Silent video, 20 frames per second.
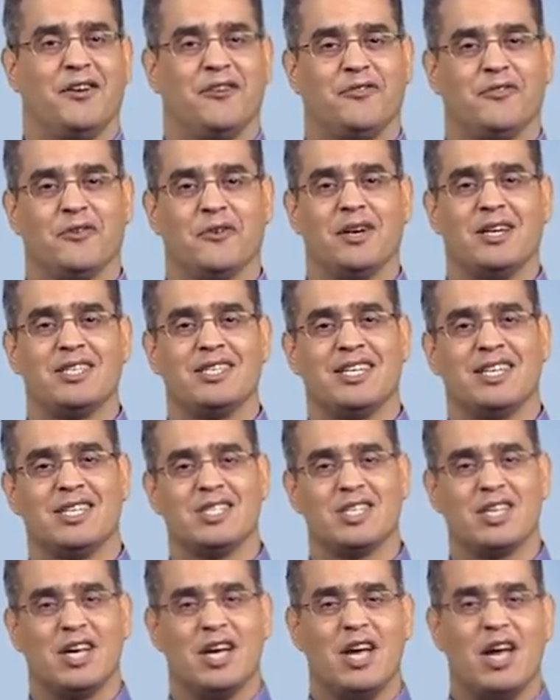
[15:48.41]
For
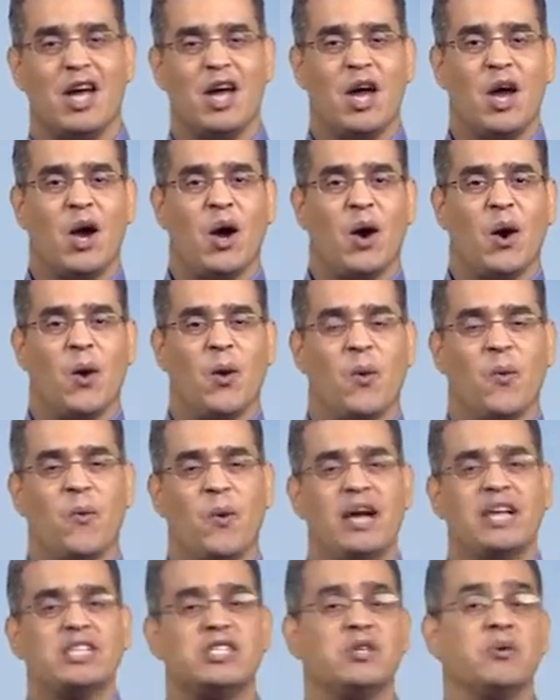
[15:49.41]
instance,
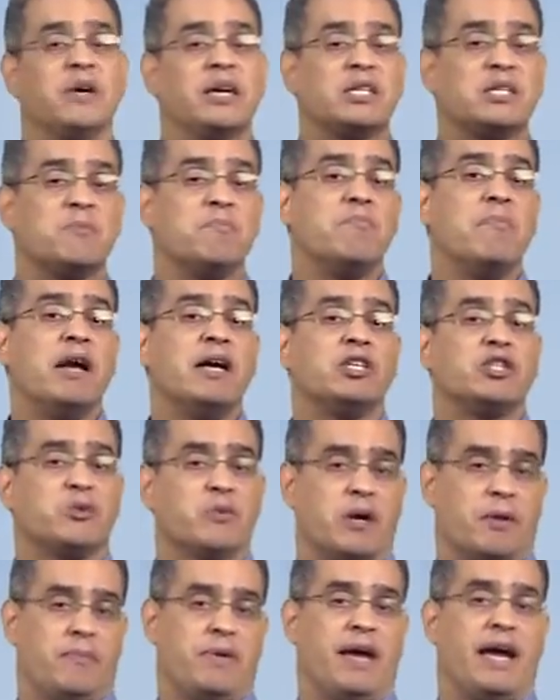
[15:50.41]
when it's doing its
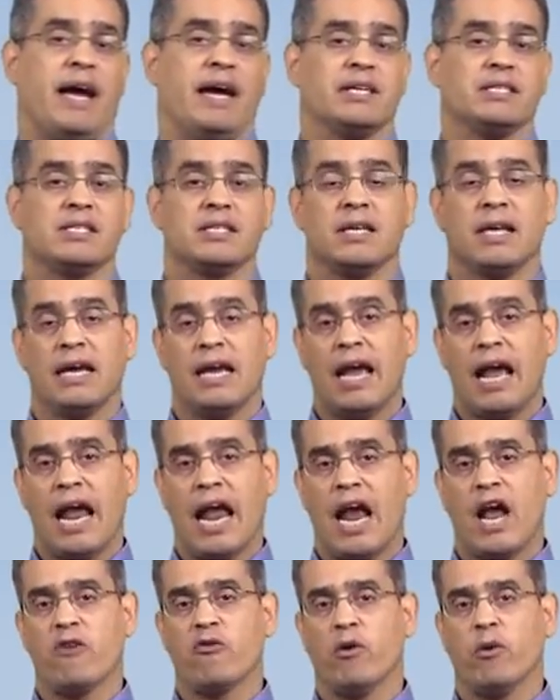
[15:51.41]
measuring pass,
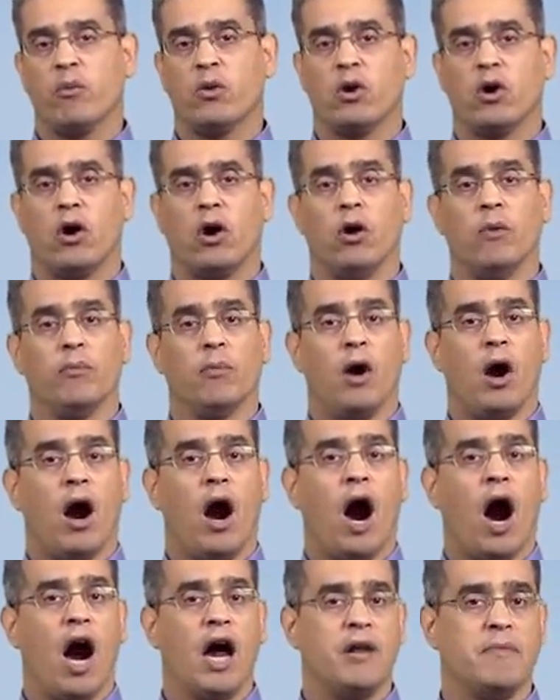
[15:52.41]
Android will call
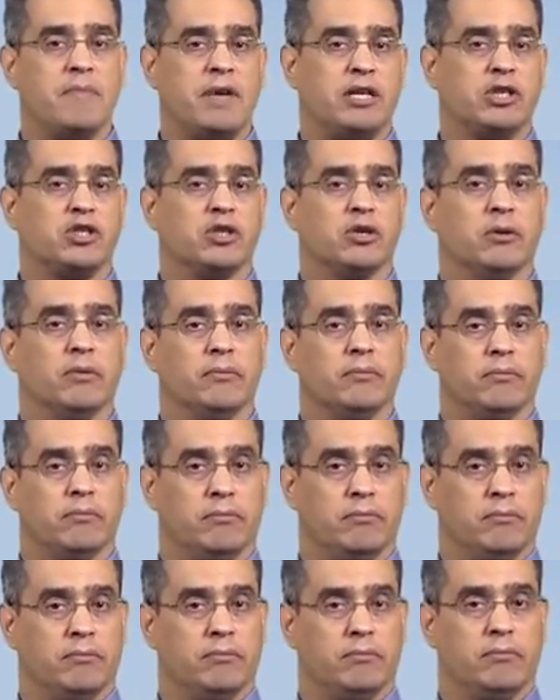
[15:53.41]
onMeasure
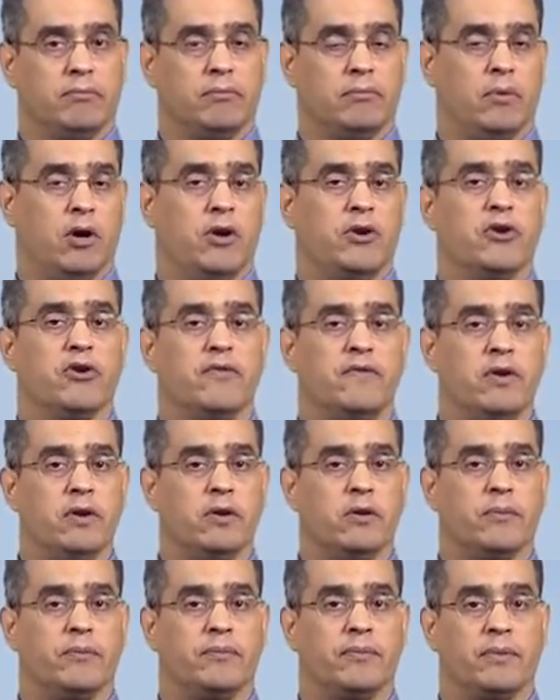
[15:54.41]
on your
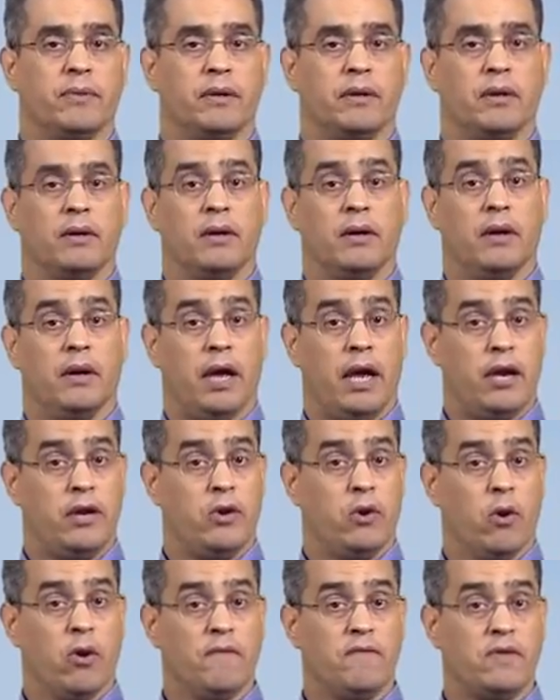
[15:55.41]
view. And
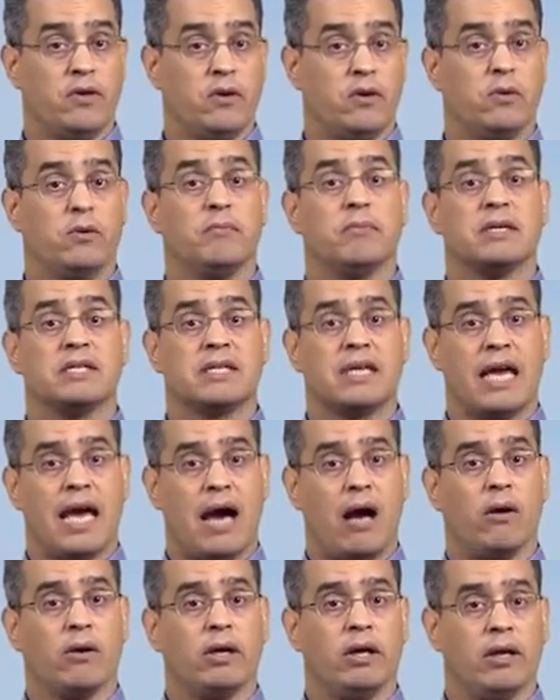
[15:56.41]
your view must
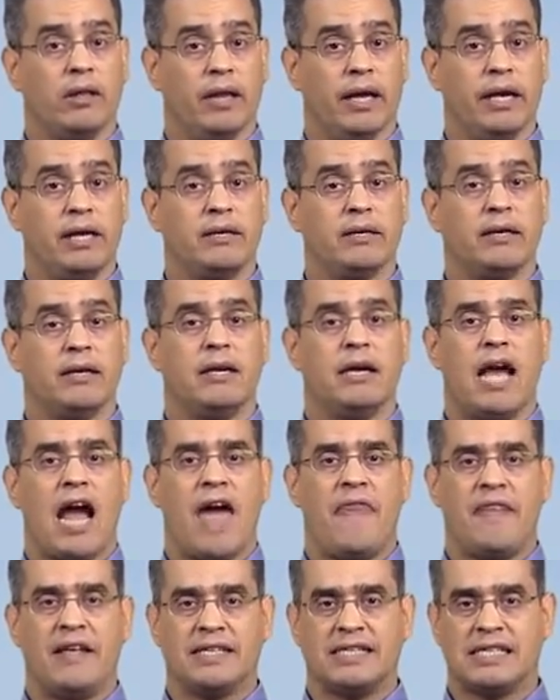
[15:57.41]
calculate
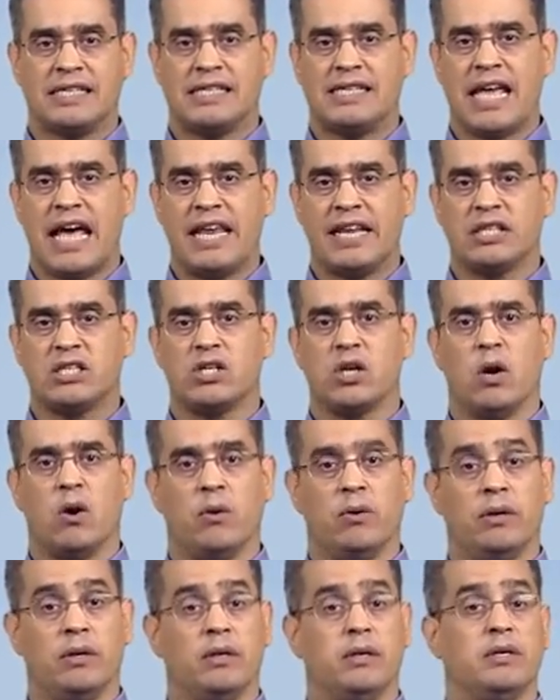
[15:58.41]
and then set its
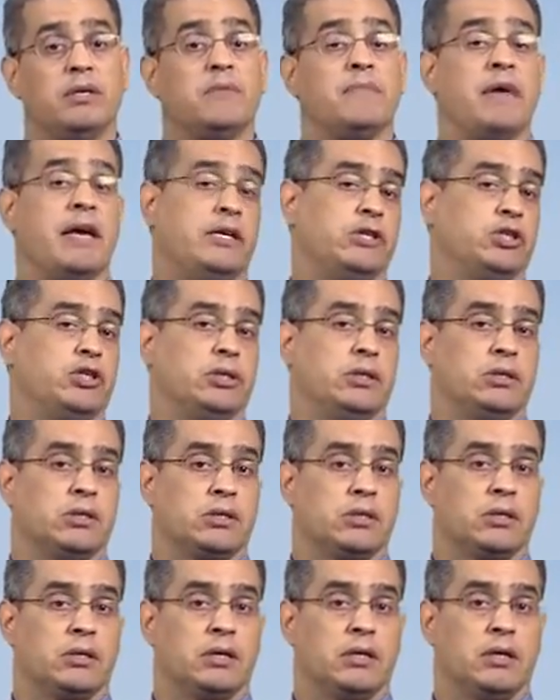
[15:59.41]
own dimensions.